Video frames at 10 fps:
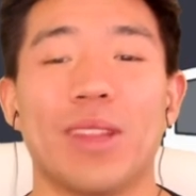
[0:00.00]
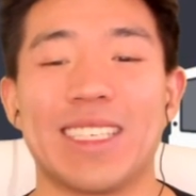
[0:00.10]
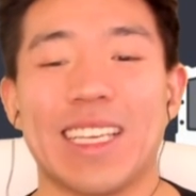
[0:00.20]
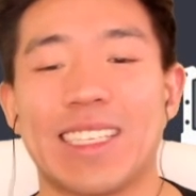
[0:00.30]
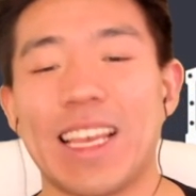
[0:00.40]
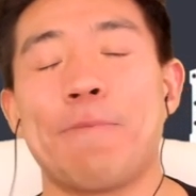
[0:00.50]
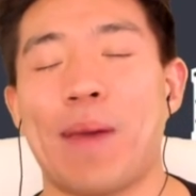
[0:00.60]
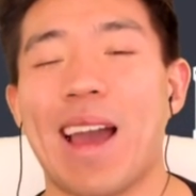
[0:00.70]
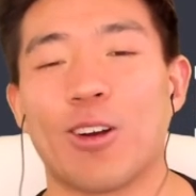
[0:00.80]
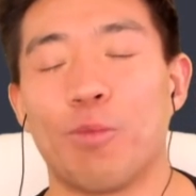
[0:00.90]
this insane
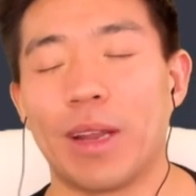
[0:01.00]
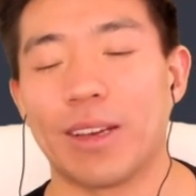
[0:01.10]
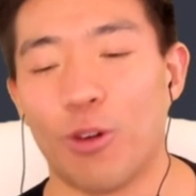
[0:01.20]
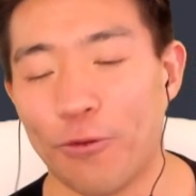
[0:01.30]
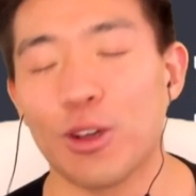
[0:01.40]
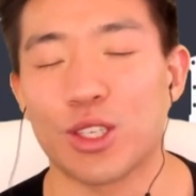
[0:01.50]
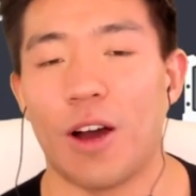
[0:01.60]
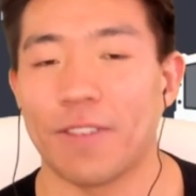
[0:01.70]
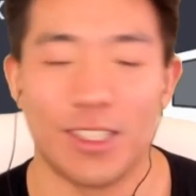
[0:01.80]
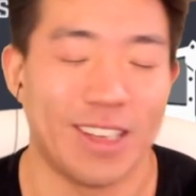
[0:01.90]
pack opening, well, first
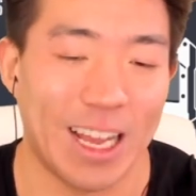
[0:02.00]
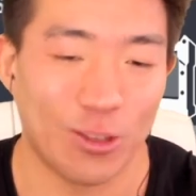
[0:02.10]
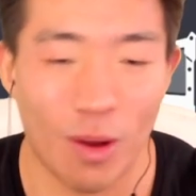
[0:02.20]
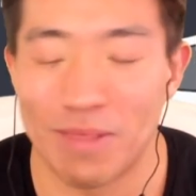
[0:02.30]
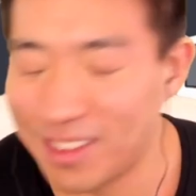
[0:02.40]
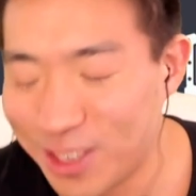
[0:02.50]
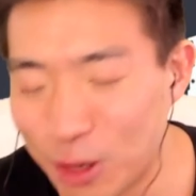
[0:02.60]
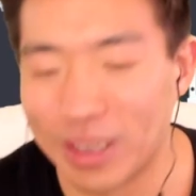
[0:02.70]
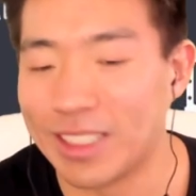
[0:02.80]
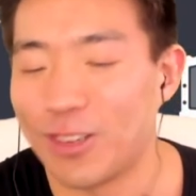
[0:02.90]
off, because you guys want me to do
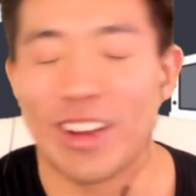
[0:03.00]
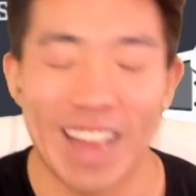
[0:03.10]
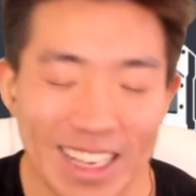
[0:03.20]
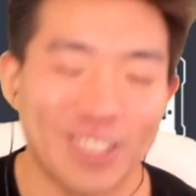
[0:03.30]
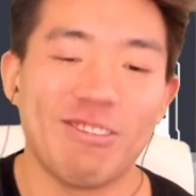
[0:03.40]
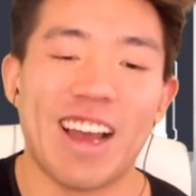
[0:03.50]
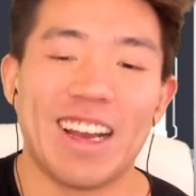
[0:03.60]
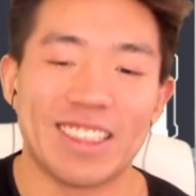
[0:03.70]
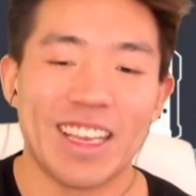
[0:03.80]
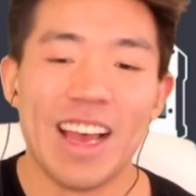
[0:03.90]
it, so I got you
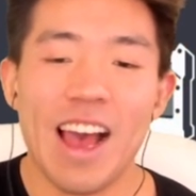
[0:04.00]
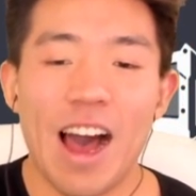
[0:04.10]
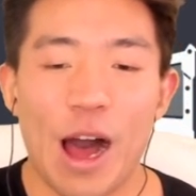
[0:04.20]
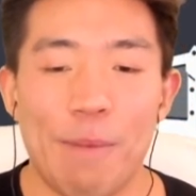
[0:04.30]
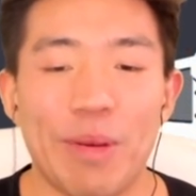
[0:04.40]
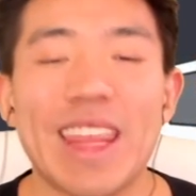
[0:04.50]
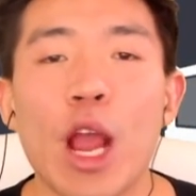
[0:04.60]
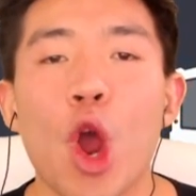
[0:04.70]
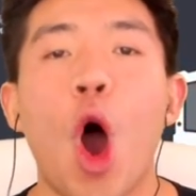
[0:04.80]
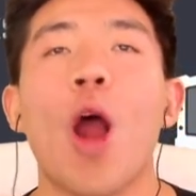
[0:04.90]
guys. But
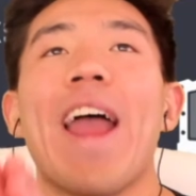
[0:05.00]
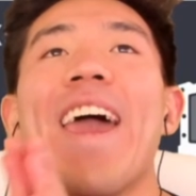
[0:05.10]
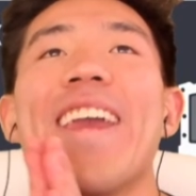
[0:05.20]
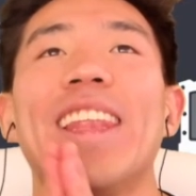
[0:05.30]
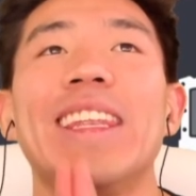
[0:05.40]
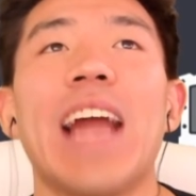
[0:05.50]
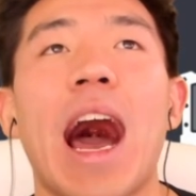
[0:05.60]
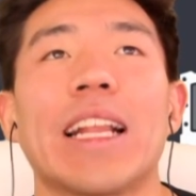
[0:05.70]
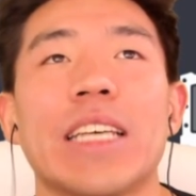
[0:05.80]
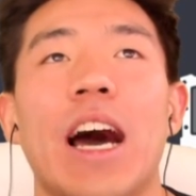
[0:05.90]
there are a
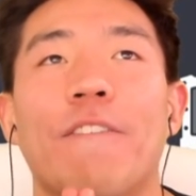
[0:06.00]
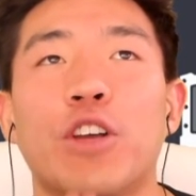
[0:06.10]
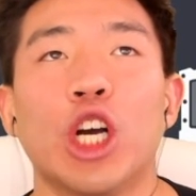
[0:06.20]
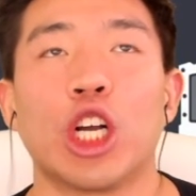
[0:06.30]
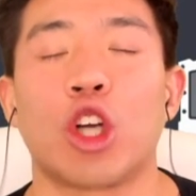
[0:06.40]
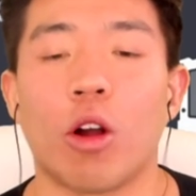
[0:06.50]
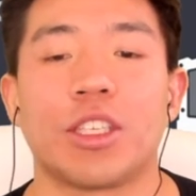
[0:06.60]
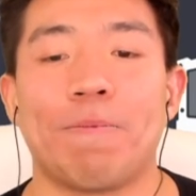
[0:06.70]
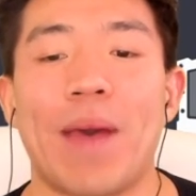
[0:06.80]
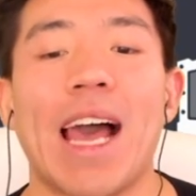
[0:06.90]
lot of good cards
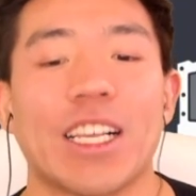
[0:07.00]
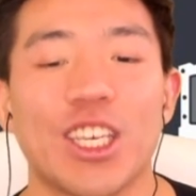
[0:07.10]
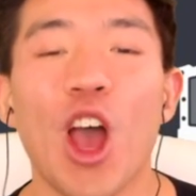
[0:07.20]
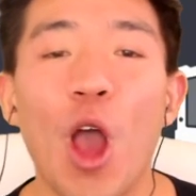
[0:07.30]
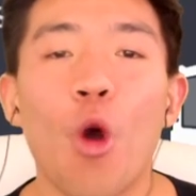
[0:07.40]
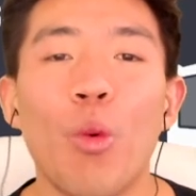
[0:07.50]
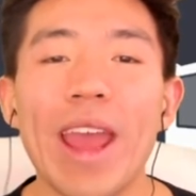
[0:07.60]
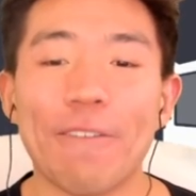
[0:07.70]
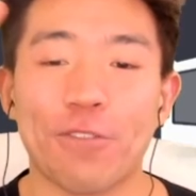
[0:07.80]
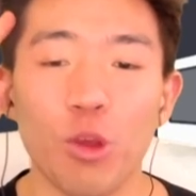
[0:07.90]
and packs. We
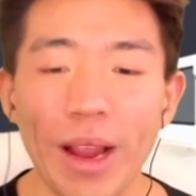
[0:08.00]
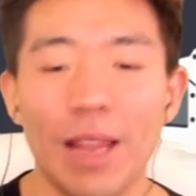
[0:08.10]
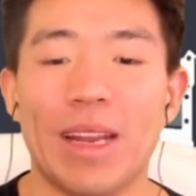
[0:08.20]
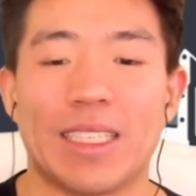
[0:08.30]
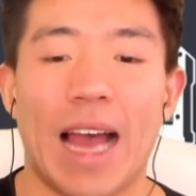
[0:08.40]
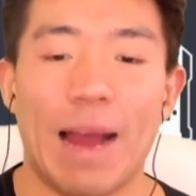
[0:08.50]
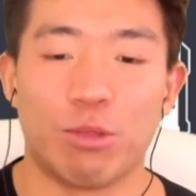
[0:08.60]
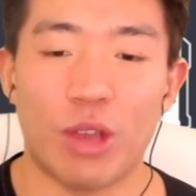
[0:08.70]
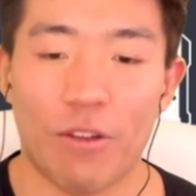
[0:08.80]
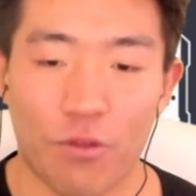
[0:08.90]
have 3 limited
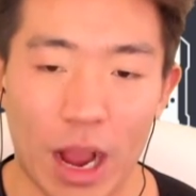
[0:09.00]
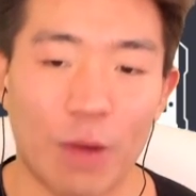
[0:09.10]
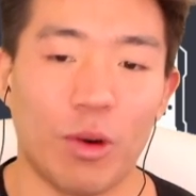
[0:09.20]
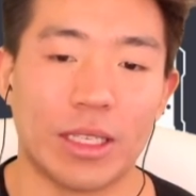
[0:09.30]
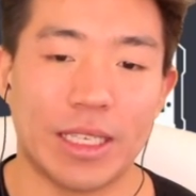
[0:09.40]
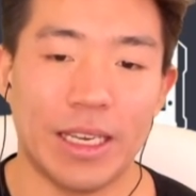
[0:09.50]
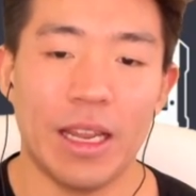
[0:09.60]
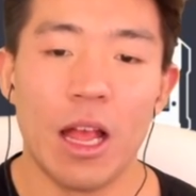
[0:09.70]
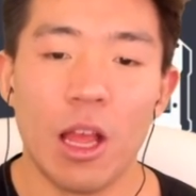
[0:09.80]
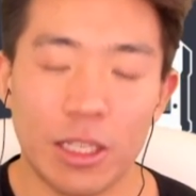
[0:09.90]
times. We have Rod Woodson,
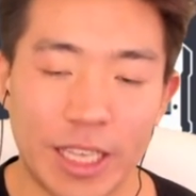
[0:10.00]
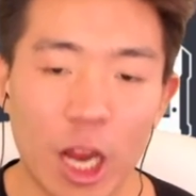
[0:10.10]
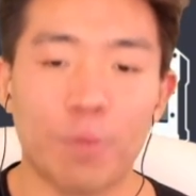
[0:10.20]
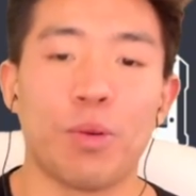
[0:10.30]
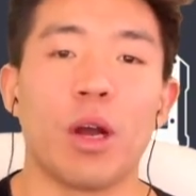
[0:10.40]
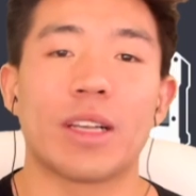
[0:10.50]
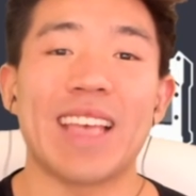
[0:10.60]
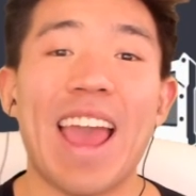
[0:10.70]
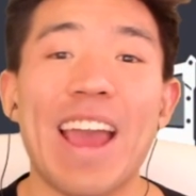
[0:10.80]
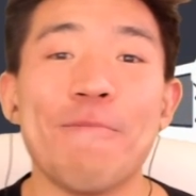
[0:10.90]
Derek Brooks,
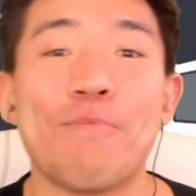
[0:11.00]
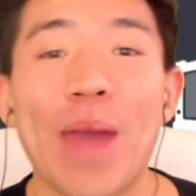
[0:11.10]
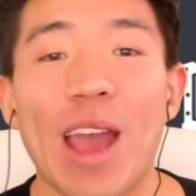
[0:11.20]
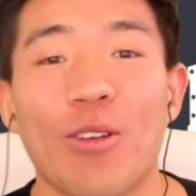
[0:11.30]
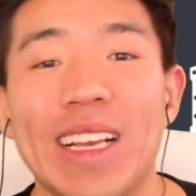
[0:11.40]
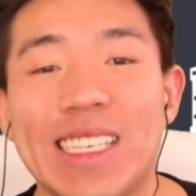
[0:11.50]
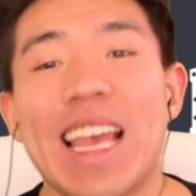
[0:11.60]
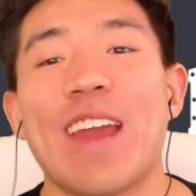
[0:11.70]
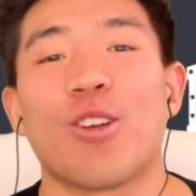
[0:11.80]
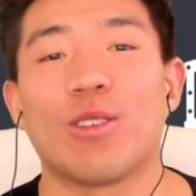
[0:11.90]
and Barry
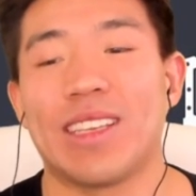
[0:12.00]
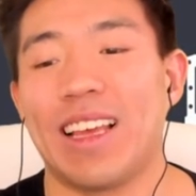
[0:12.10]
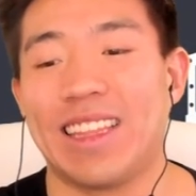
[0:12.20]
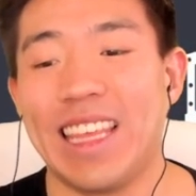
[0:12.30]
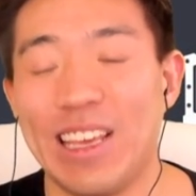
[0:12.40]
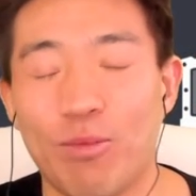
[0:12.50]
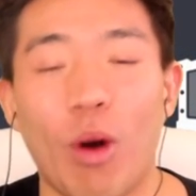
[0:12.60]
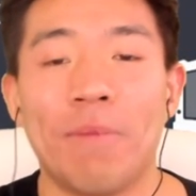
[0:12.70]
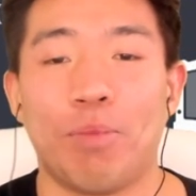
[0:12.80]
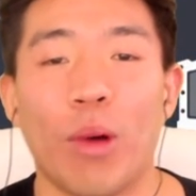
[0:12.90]
Sanders, the
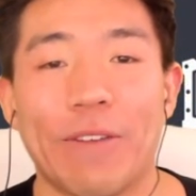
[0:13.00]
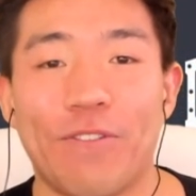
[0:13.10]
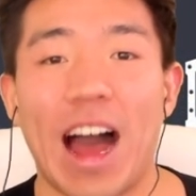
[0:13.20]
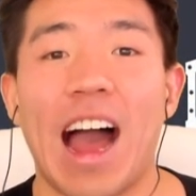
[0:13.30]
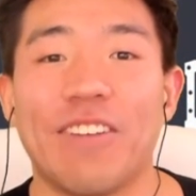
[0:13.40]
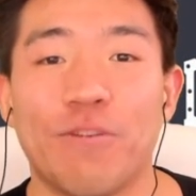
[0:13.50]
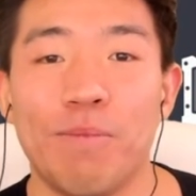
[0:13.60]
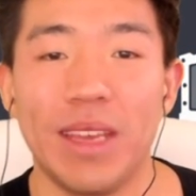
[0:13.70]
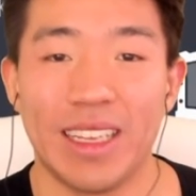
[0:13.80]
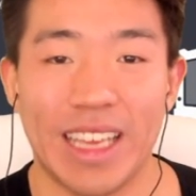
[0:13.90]

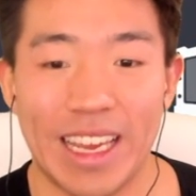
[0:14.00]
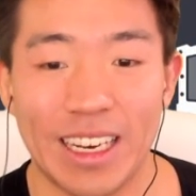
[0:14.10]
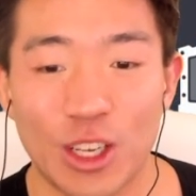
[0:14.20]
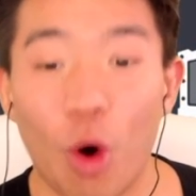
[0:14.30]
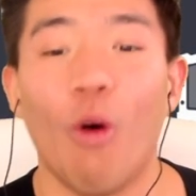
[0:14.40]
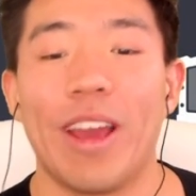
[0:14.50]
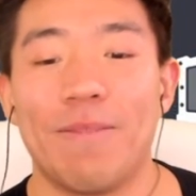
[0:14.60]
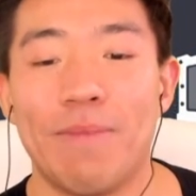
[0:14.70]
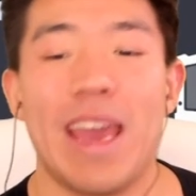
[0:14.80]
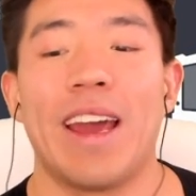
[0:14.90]
1.5 million
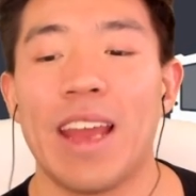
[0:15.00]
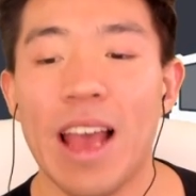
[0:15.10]
coin man.